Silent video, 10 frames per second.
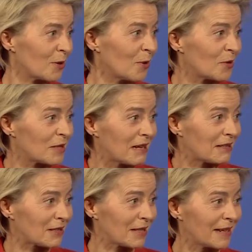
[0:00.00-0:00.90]
All the
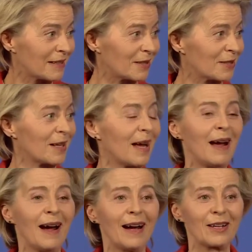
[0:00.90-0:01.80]
data centers
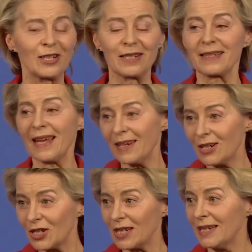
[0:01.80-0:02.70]
are just
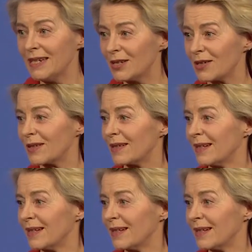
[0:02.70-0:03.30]
energy eater